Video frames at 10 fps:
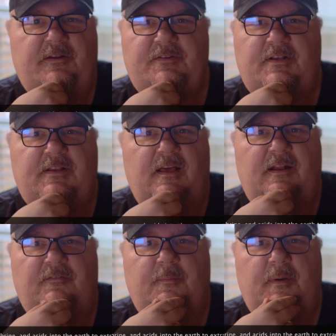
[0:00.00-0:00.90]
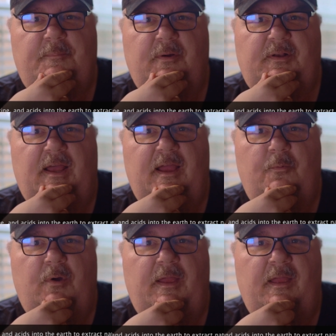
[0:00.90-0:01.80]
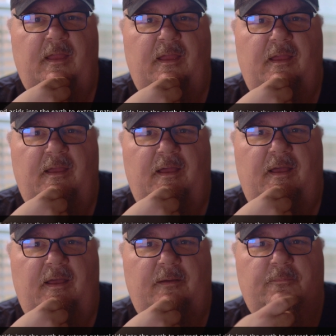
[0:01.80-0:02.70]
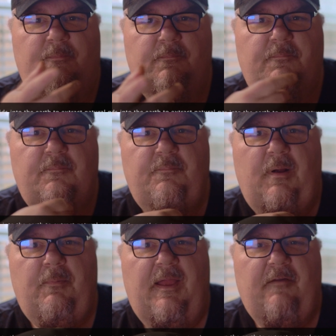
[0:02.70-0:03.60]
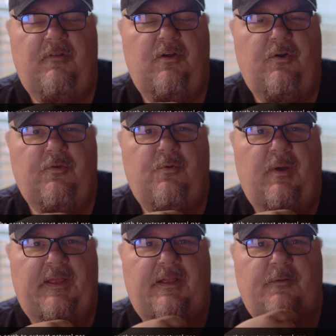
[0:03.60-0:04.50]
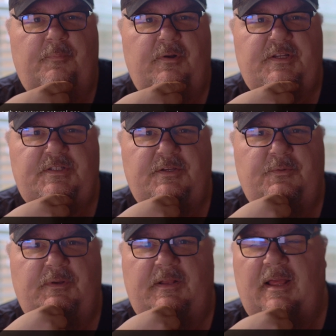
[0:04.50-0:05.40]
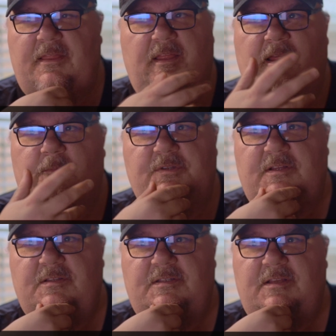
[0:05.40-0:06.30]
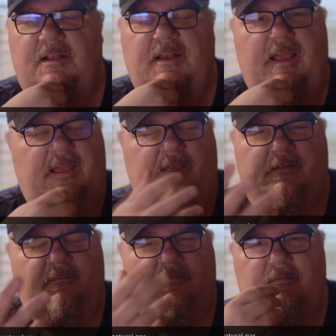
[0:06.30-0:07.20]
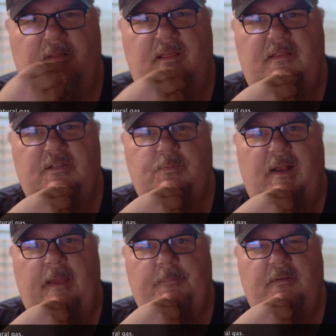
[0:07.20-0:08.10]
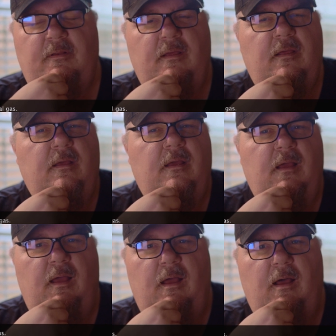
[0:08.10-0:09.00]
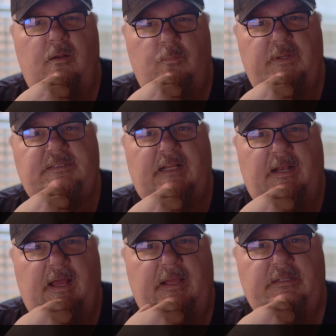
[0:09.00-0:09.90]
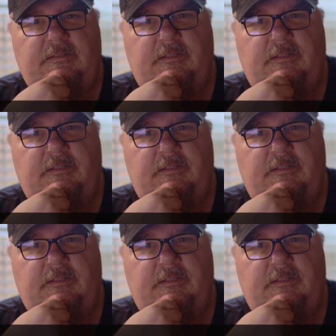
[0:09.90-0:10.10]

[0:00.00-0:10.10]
There's a ton of them up on the highway. Probably have a little earthquake here pretty soon, and I think that was on Sunday, and this one happened on Wednesday night.